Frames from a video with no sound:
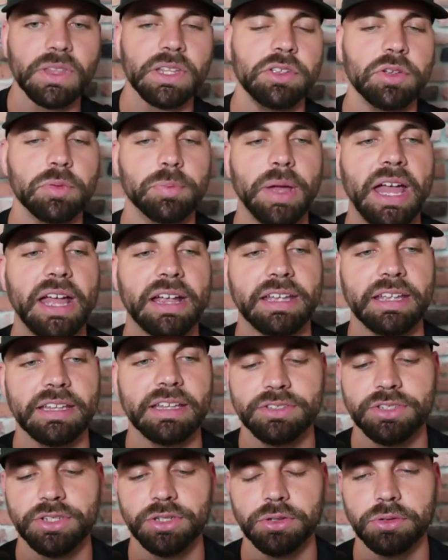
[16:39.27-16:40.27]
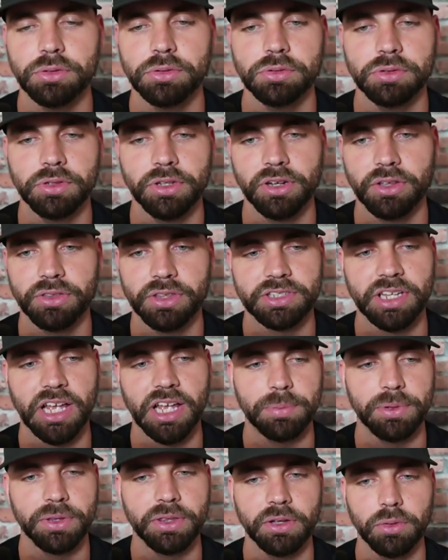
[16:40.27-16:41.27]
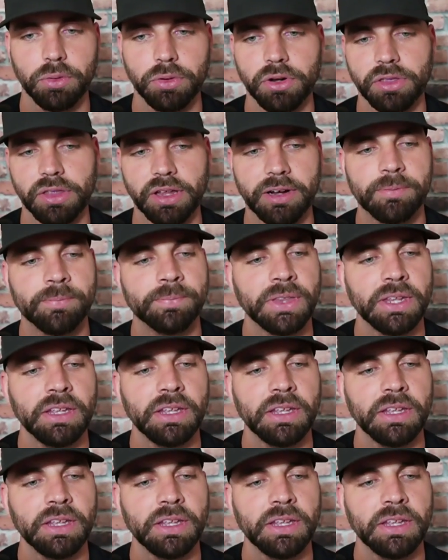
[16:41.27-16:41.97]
you're back into the top of the order there.